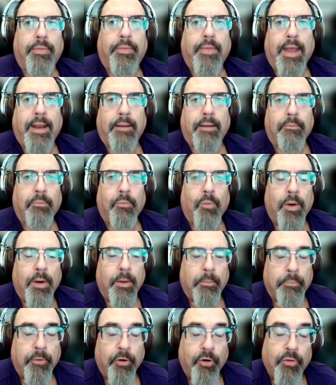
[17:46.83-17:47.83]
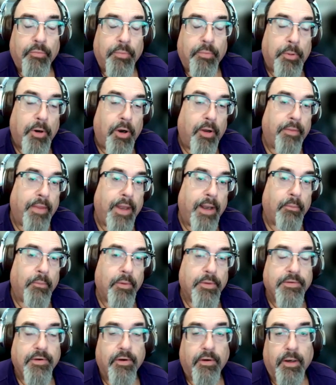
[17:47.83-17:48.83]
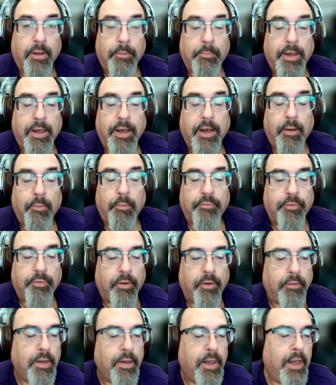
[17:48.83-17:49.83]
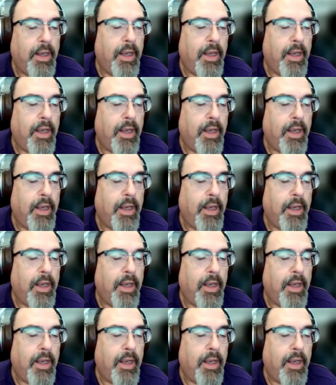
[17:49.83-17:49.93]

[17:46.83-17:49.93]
that would improve upon that would certainly be helpful.